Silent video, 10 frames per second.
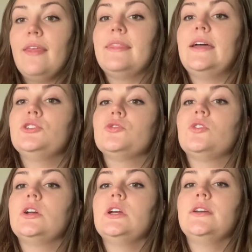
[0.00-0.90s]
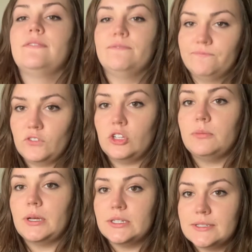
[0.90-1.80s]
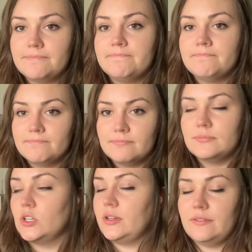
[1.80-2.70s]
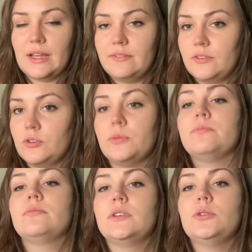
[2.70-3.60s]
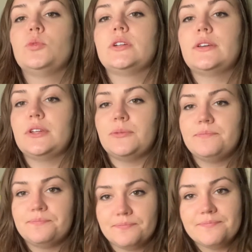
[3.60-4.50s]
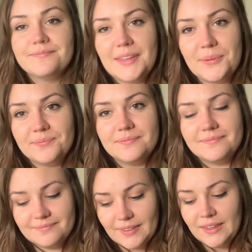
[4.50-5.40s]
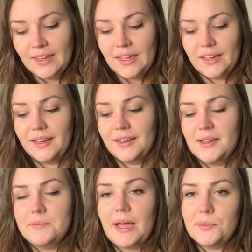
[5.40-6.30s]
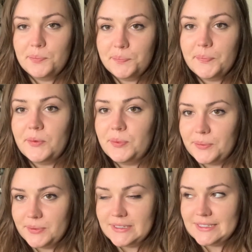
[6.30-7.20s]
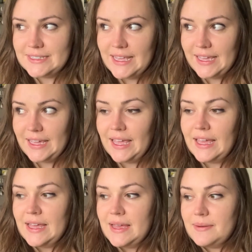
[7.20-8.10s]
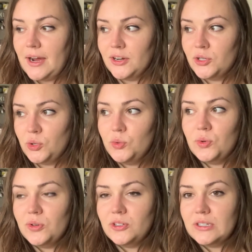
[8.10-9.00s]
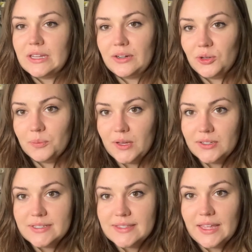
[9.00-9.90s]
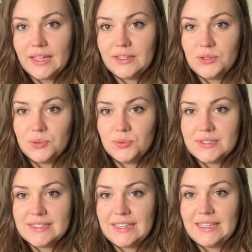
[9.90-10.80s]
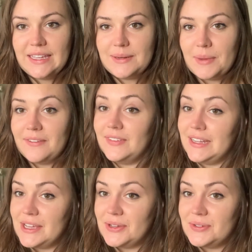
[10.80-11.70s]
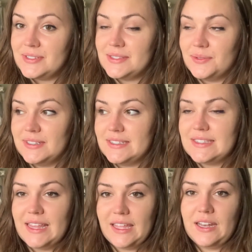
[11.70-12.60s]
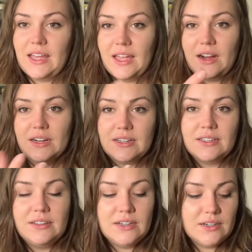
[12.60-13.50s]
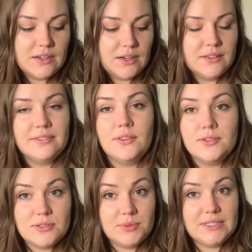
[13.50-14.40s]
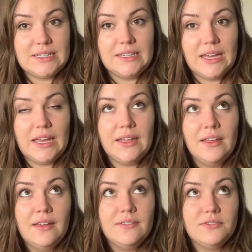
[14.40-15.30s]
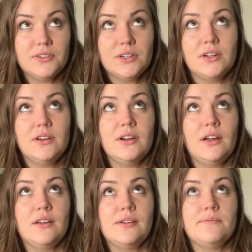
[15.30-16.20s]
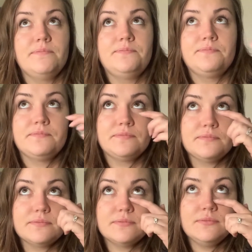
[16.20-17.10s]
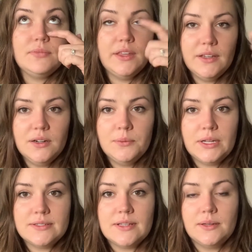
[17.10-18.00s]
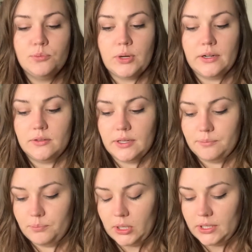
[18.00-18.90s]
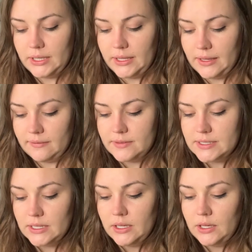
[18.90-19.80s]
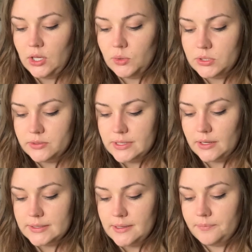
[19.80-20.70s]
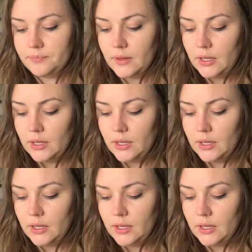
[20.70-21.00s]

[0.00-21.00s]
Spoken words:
That drawer full of mugs. Don't even have enough room. There are more down there. Yep. I will say our cool little mugs that you see in my videos, the ones that are clear, those we did get for, I got them as a bridal party gift, which was awesome.